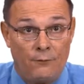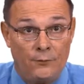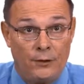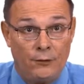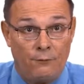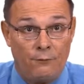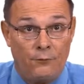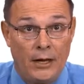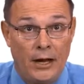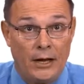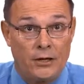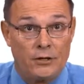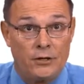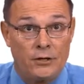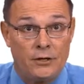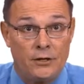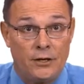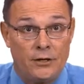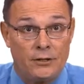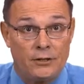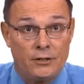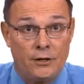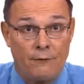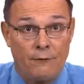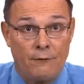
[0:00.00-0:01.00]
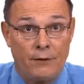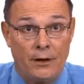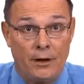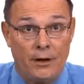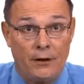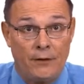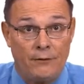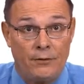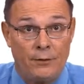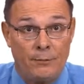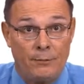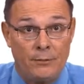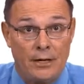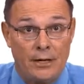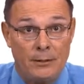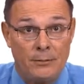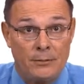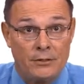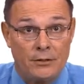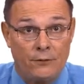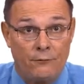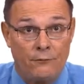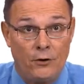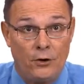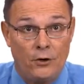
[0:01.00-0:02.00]
deflection of the beam
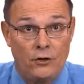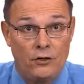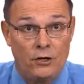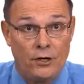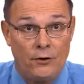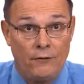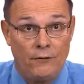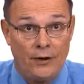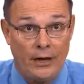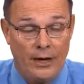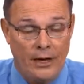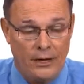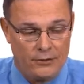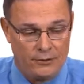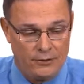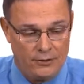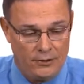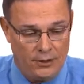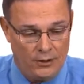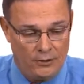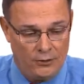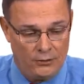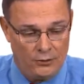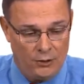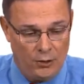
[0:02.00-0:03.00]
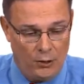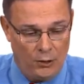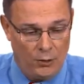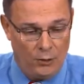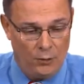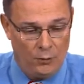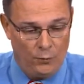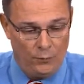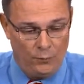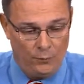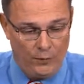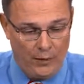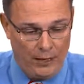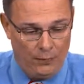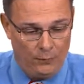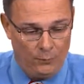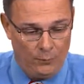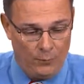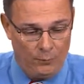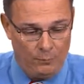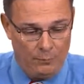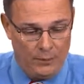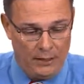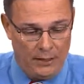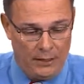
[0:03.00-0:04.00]
is a function of x, and so that
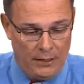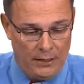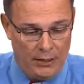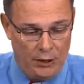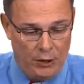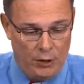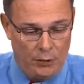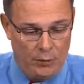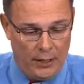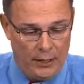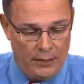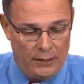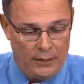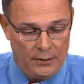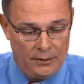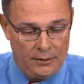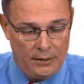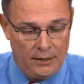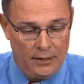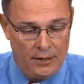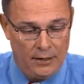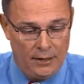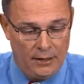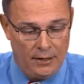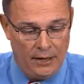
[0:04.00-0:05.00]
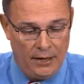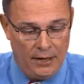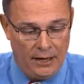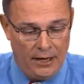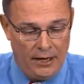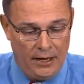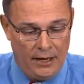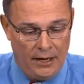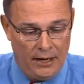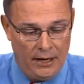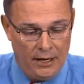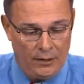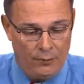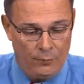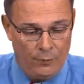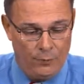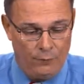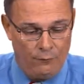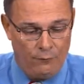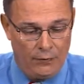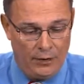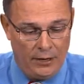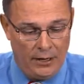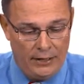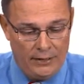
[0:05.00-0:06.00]
would be integrated, and we
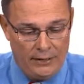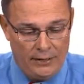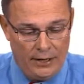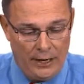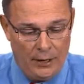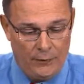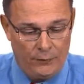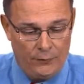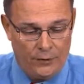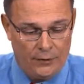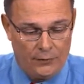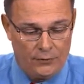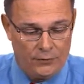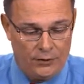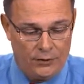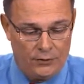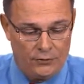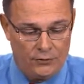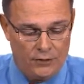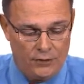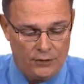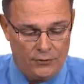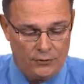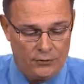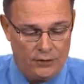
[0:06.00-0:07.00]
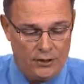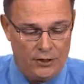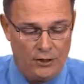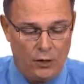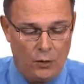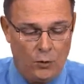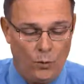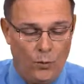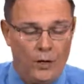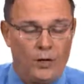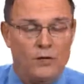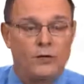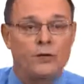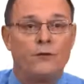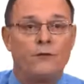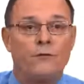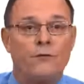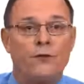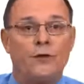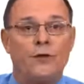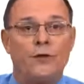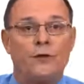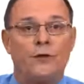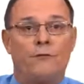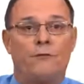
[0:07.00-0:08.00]
find out that this is the equation for
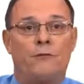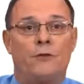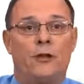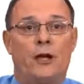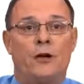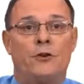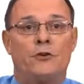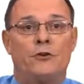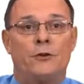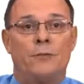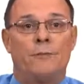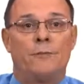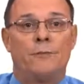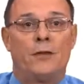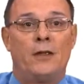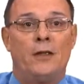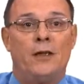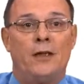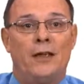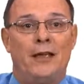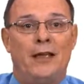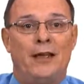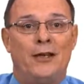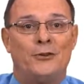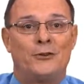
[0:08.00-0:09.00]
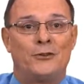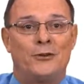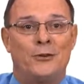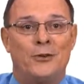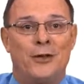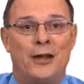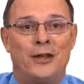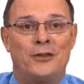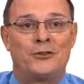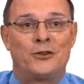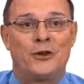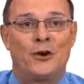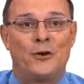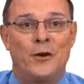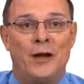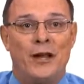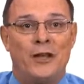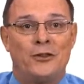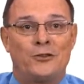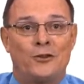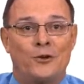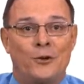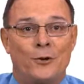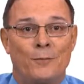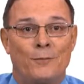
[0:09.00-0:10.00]
the deflection. And so that's our
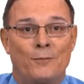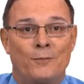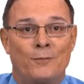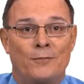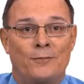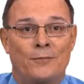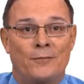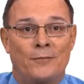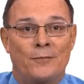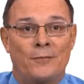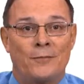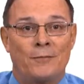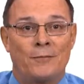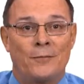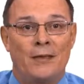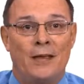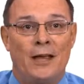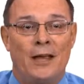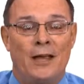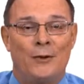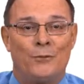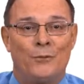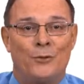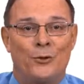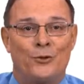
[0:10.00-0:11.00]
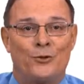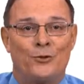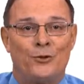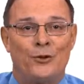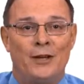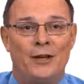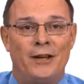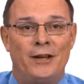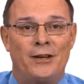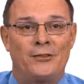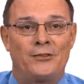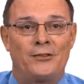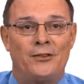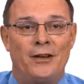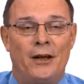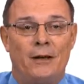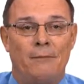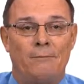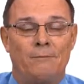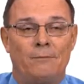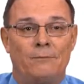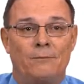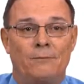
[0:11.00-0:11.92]
answer. And we'll see you next time.